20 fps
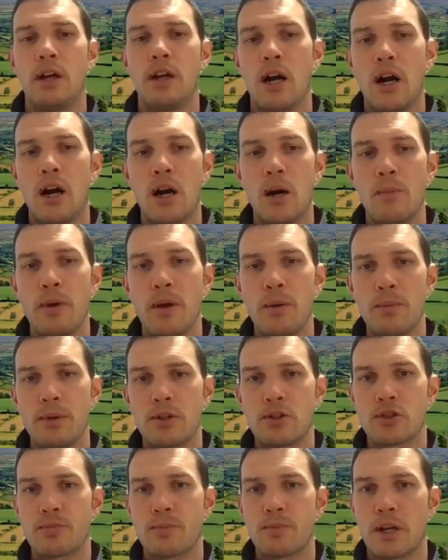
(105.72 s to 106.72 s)
or maybe
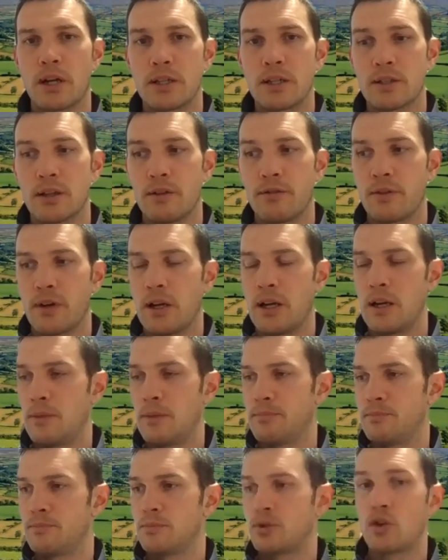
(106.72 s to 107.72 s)
just because of
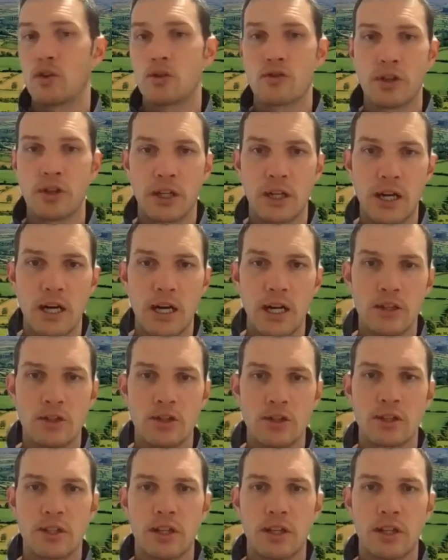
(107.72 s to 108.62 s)
um, children in college,